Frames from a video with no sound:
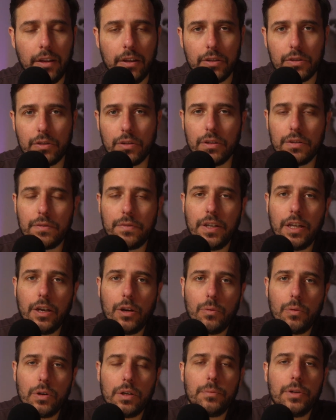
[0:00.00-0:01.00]
So this
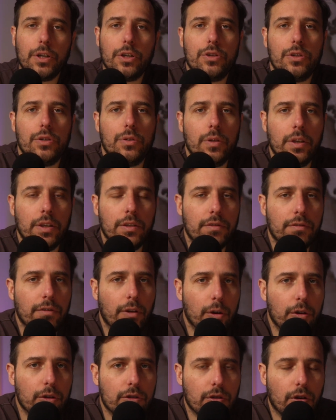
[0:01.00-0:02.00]
video, what I'm going to do is
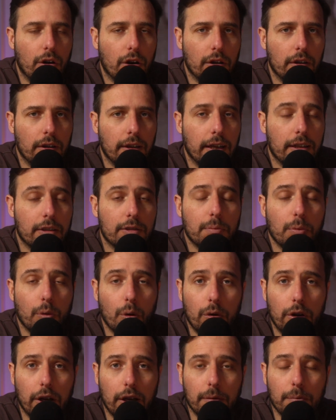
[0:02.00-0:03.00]
focus on
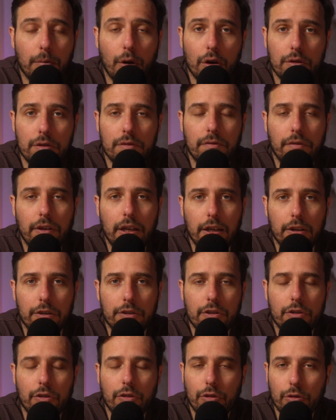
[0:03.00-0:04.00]
exploring Mars and
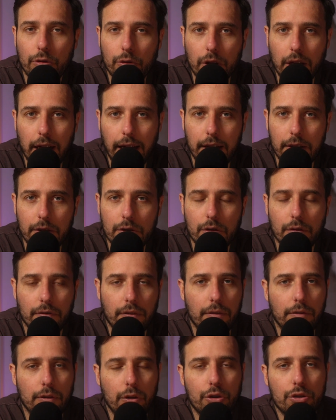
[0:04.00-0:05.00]
Venus through the lens of
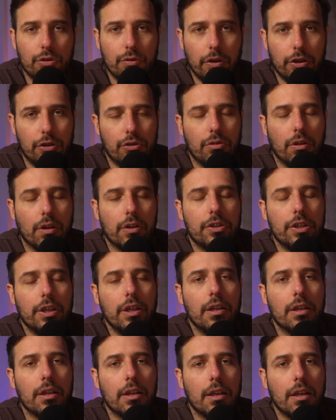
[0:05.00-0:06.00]
evolutionary
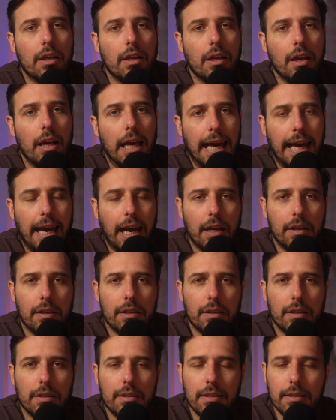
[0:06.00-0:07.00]
astrology. And
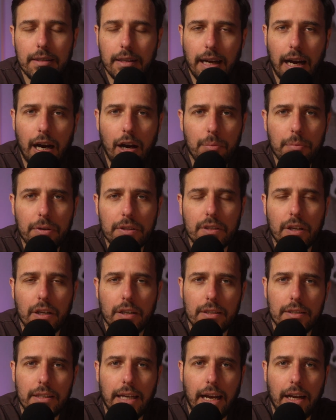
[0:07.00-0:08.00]
this is going to help us
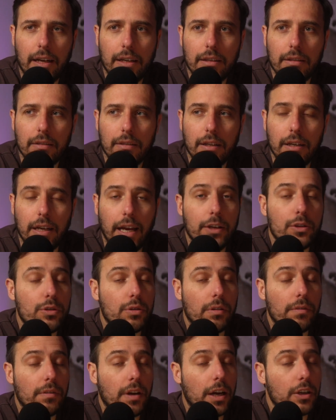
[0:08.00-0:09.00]
understand the
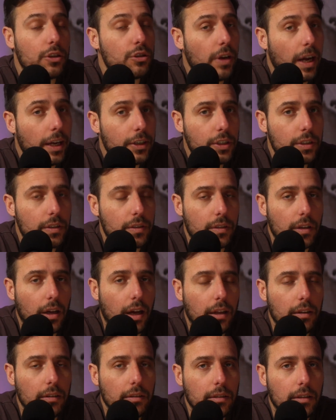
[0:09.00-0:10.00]
nature of our attraction
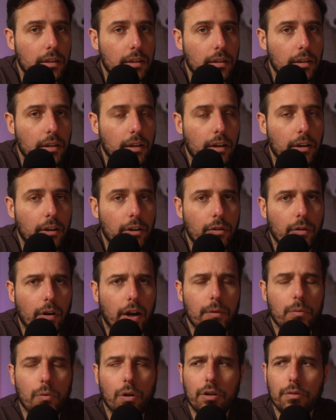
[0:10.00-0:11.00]
style,
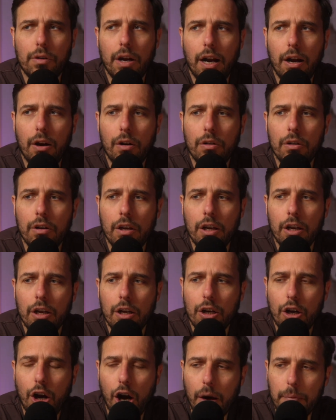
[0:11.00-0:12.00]
right? What are our
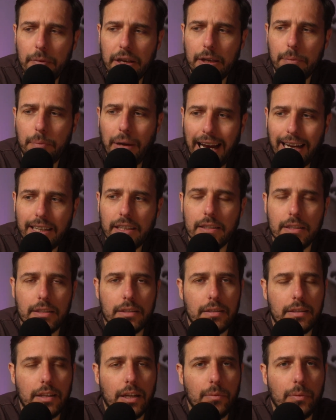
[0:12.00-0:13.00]
karmic
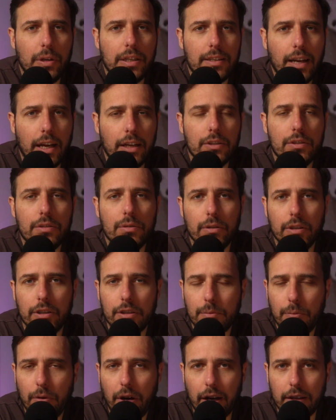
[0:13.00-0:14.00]
patterns that we tend to
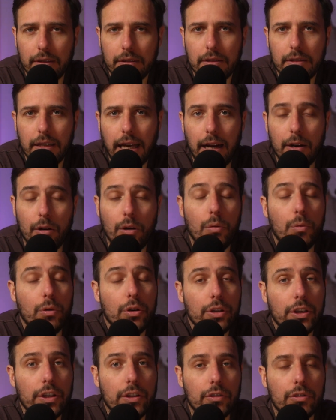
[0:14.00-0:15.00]
express and are
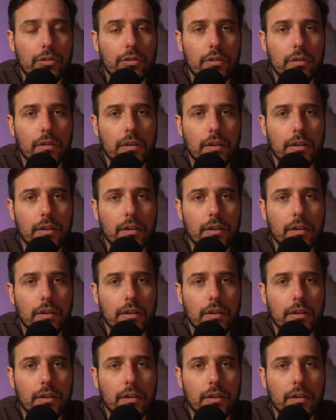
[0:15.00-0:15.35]
working through?